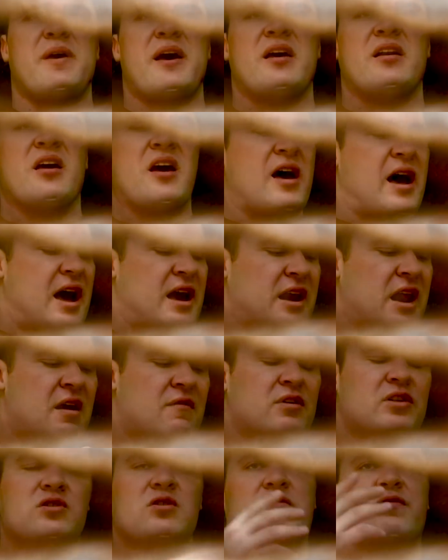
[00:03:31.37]
Man. I
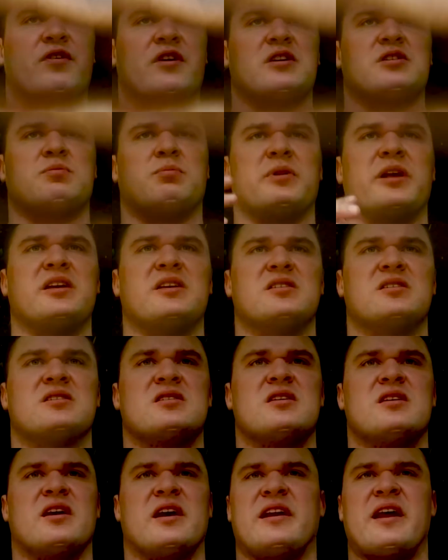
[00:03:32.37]
never took first
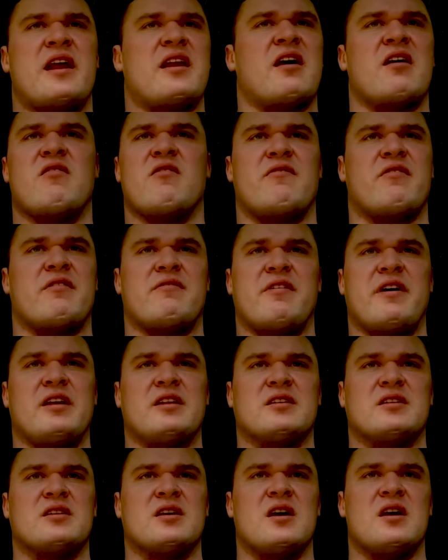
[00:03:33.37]
place in any
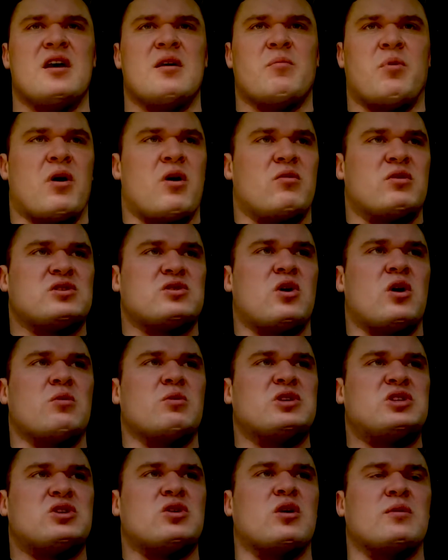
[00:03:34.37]
event, but I was
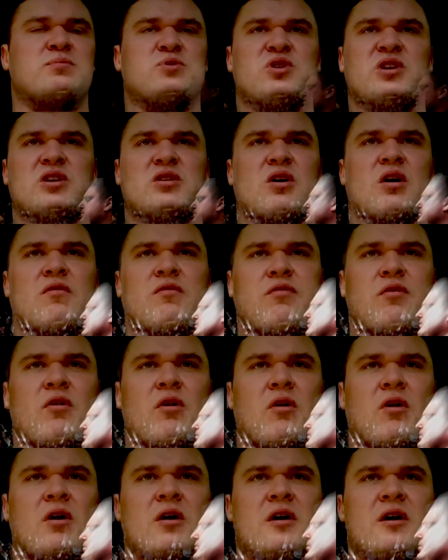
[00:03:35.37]
always top 3, top
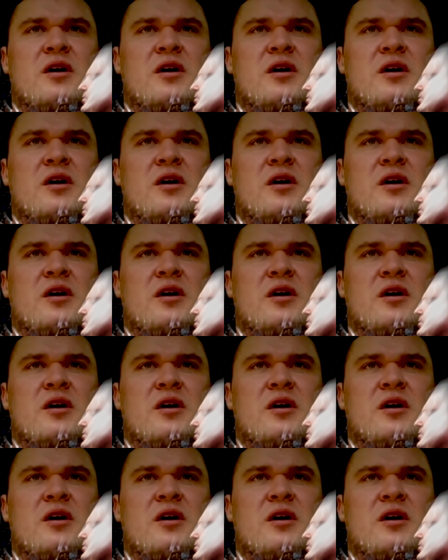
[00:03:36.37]
4.